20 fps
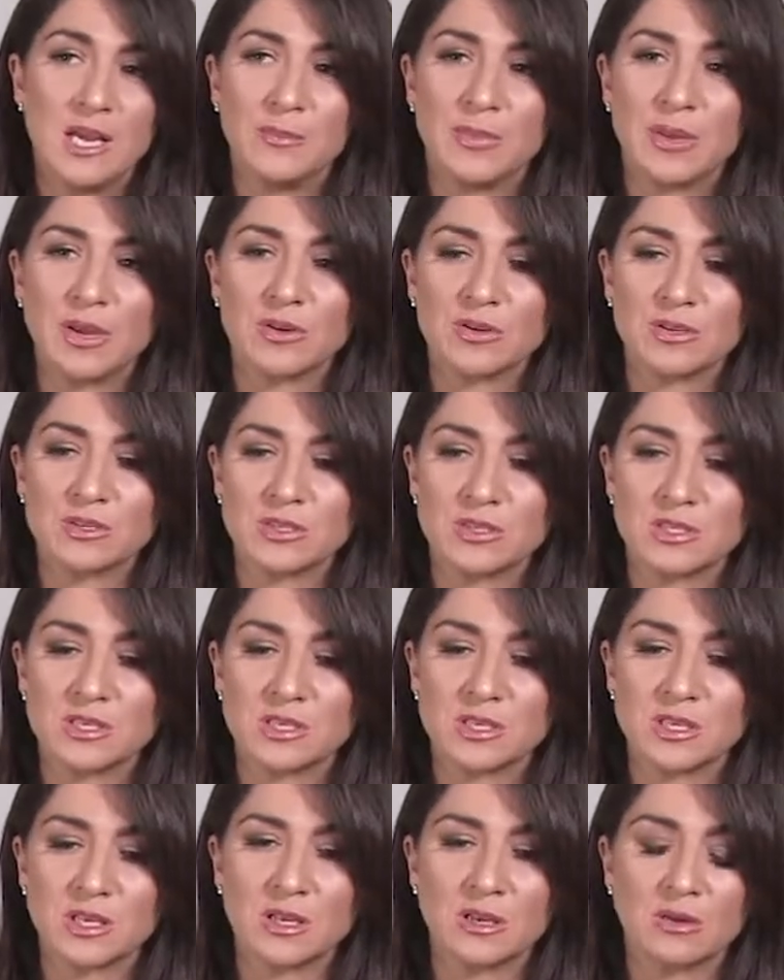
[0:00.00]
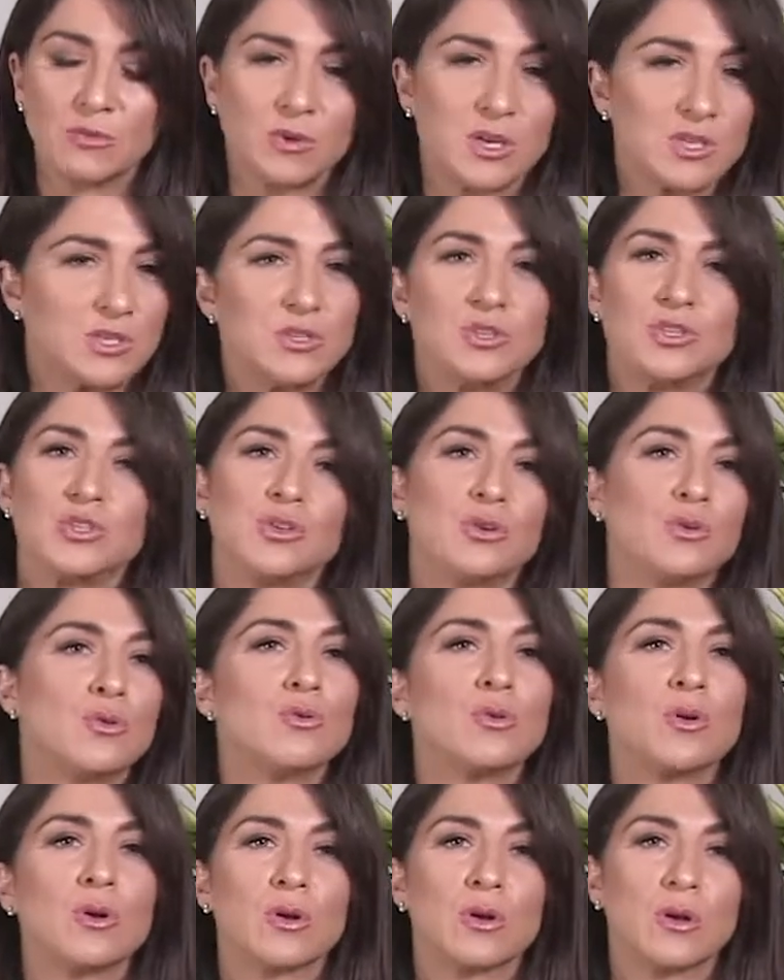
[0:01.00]
because as soon as you
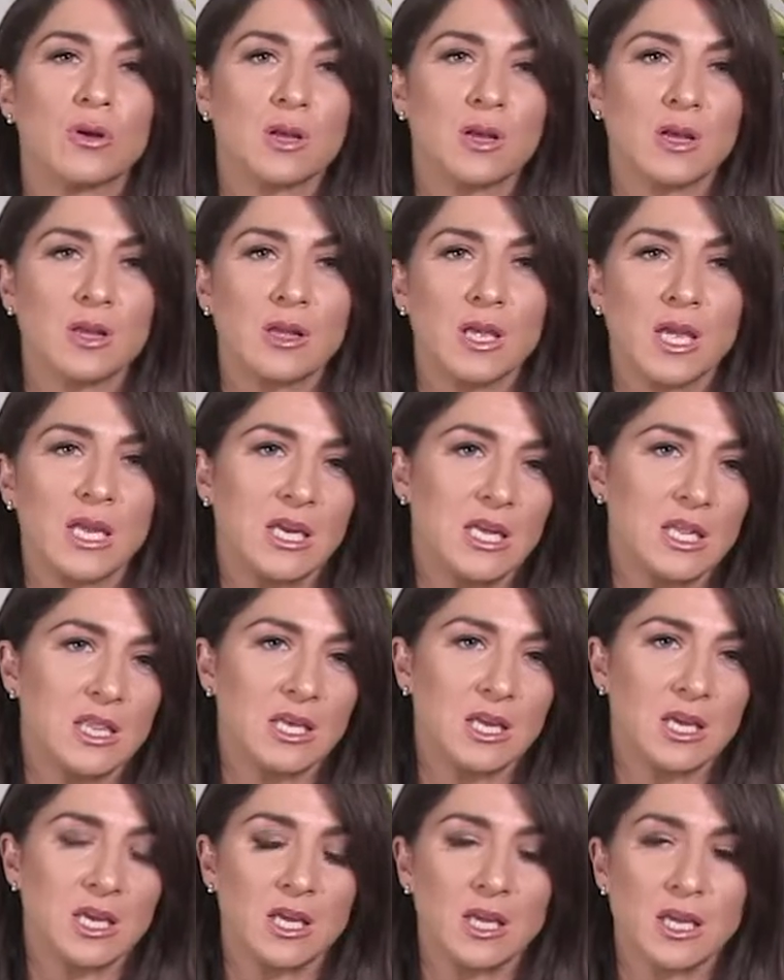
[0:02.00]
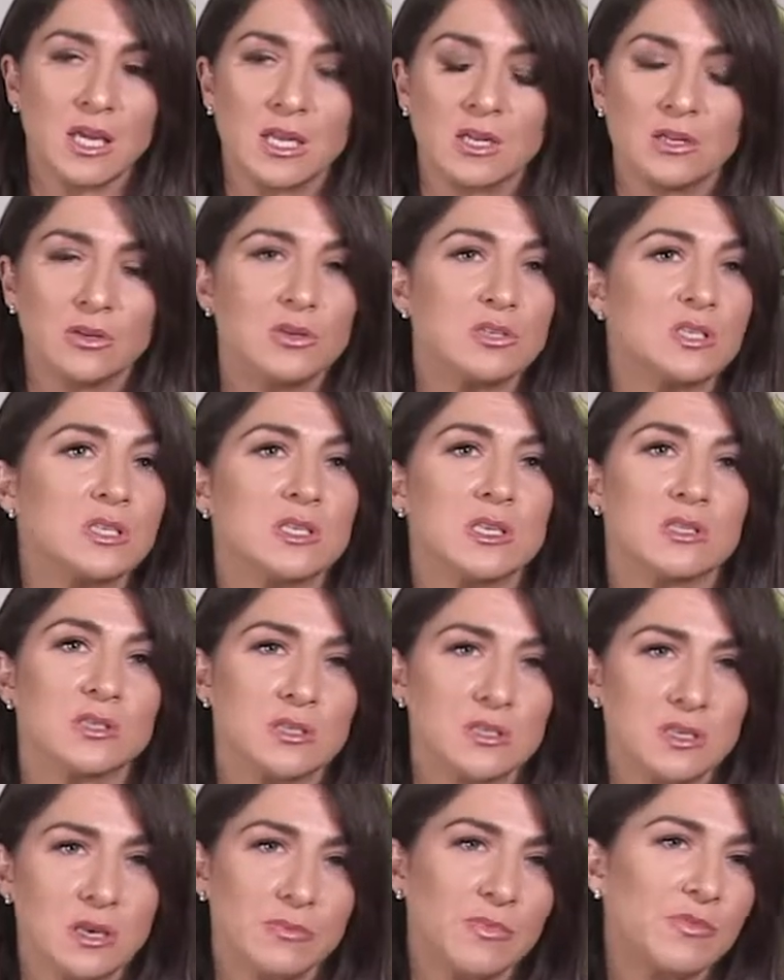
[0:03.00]
cook anything, it loses
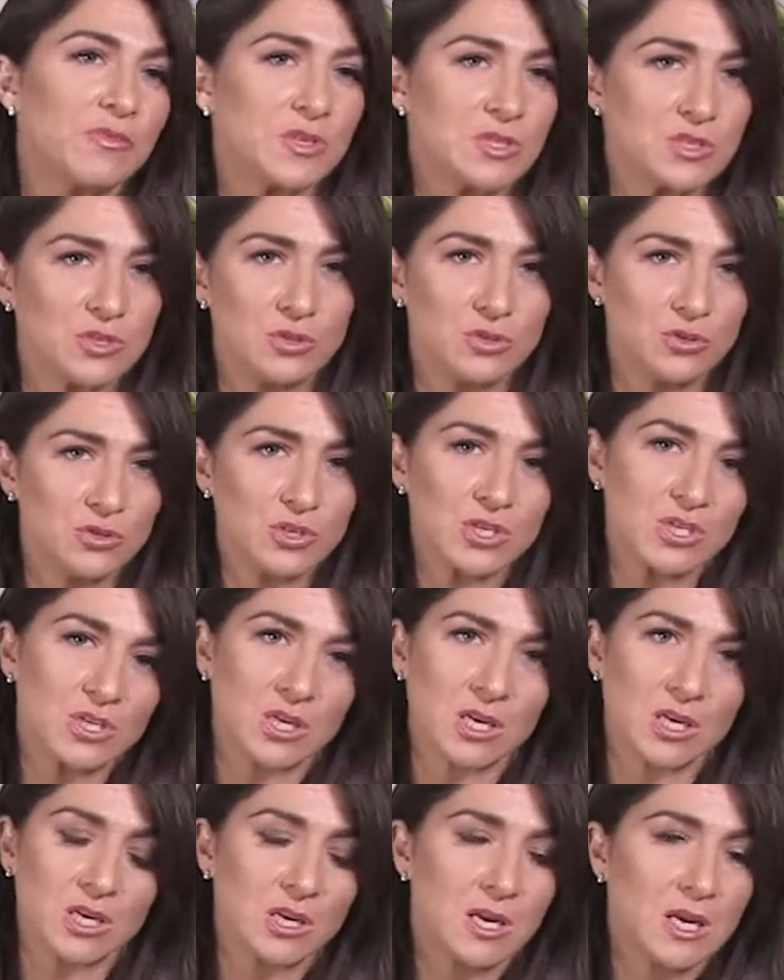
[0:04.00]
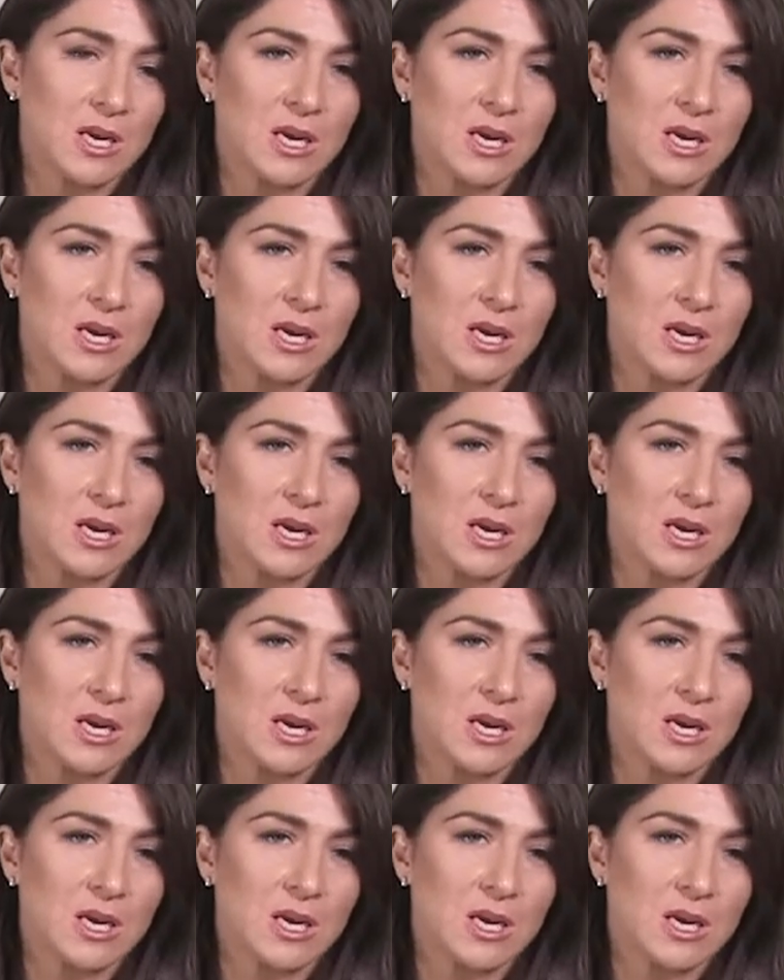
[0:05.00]
some of its nutrition